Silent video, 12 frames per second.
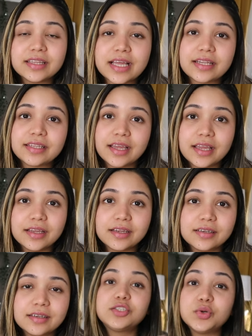that thing,
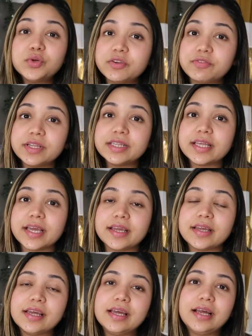two different things,